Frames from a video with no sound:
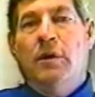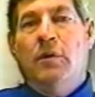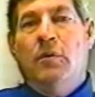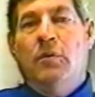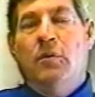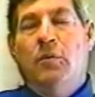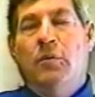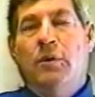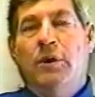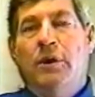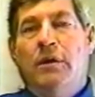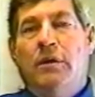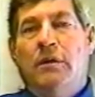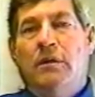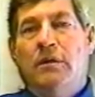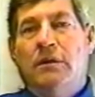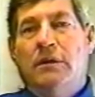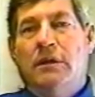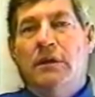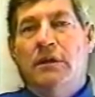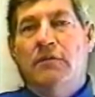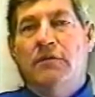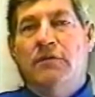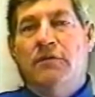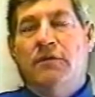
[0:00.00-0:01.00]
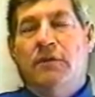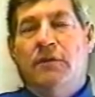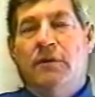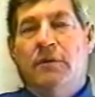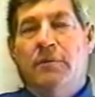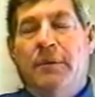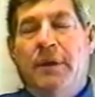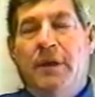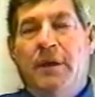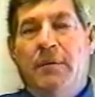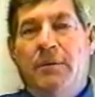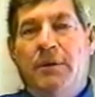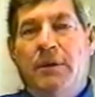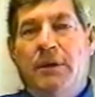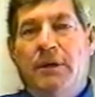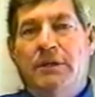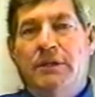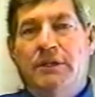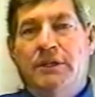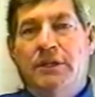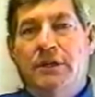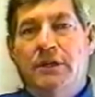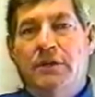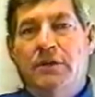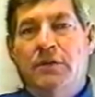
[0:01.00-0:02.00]
We're looking for maybe a
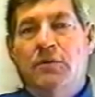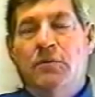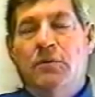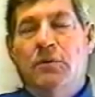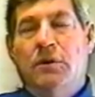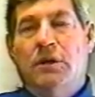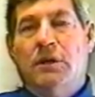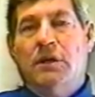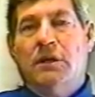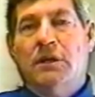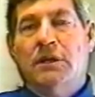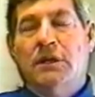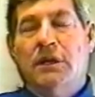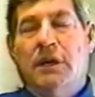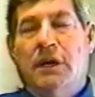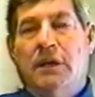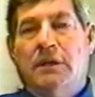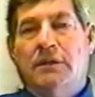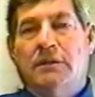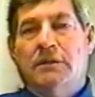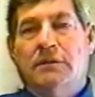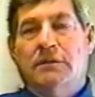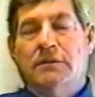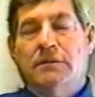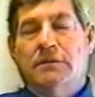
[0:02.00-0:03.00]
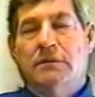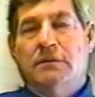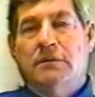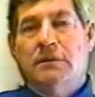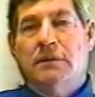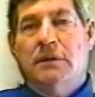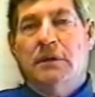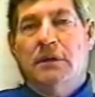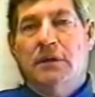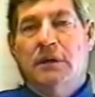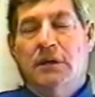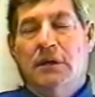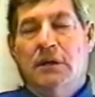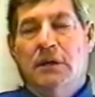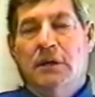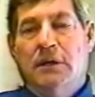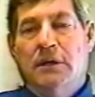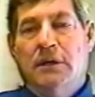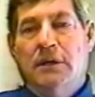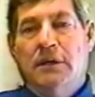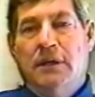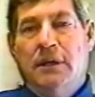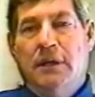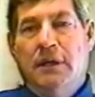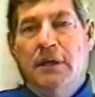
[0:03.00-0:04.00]
10-to-1 cut
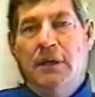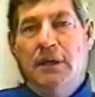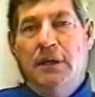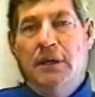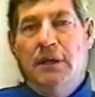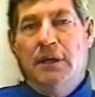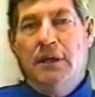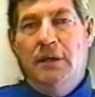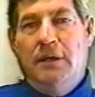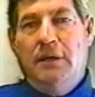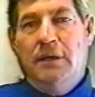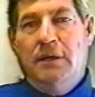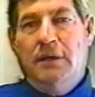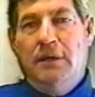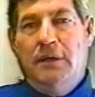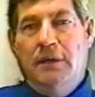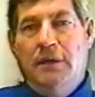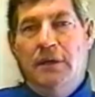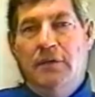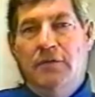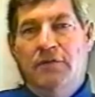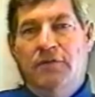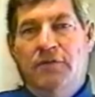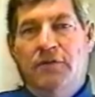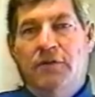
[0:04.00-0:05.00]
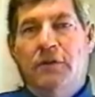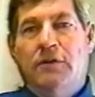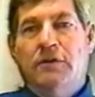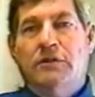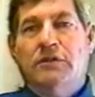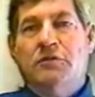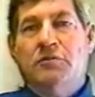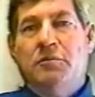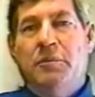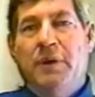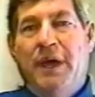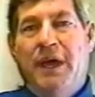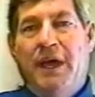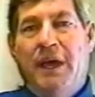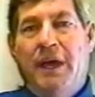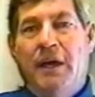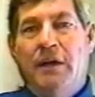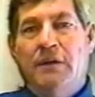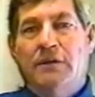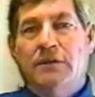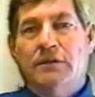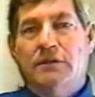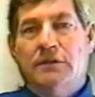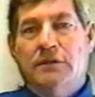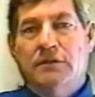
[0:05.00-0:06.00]
on a first
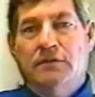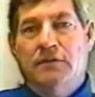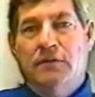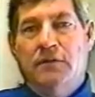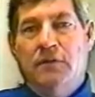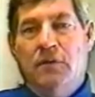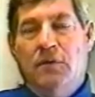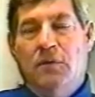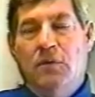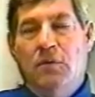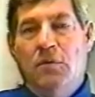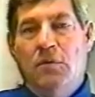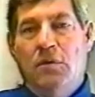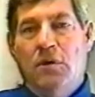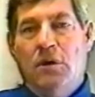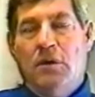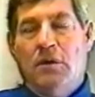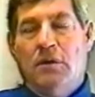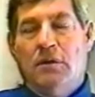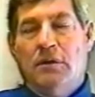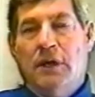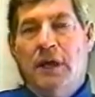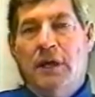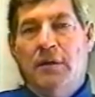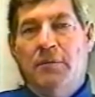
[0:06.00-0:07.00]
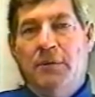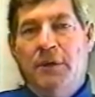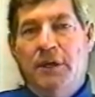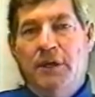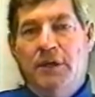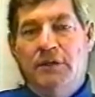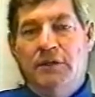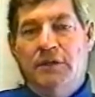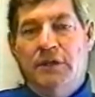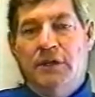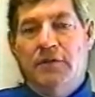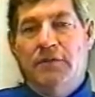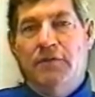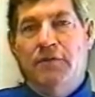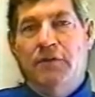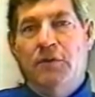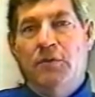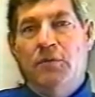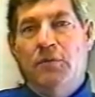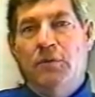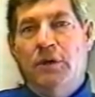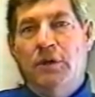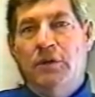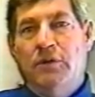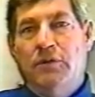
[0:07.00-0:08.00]
pass of an ore. That means that if
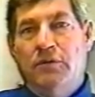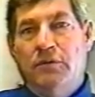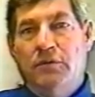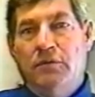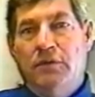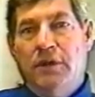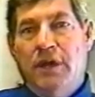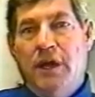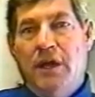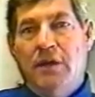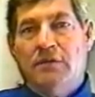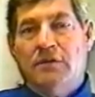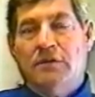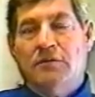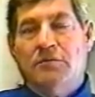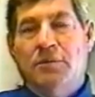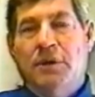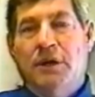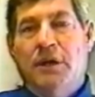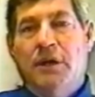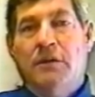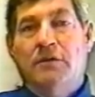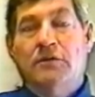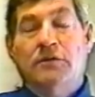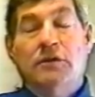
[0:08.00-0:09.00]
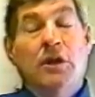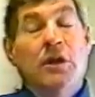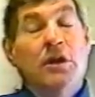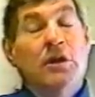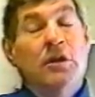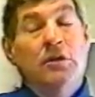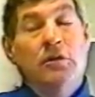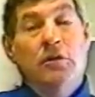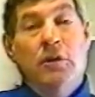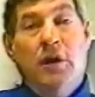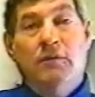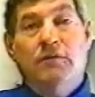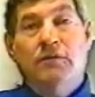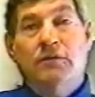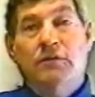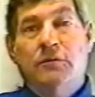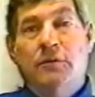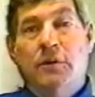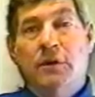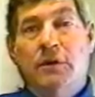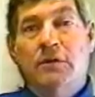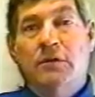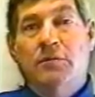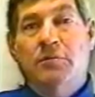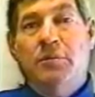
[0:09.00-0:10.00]
you run 2,000 pounds, you have
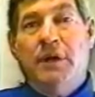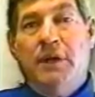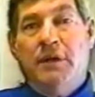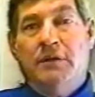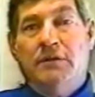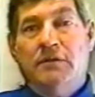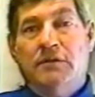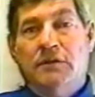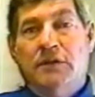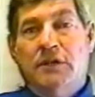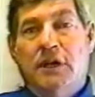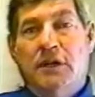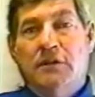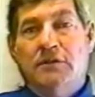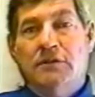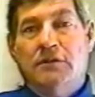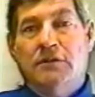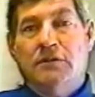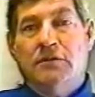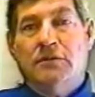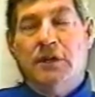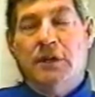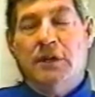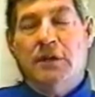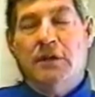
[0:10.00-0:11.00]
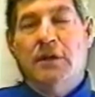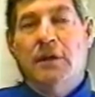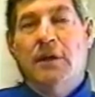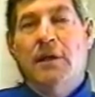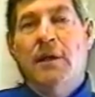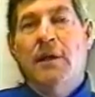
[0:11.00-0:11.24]
200 pounds of concentrate.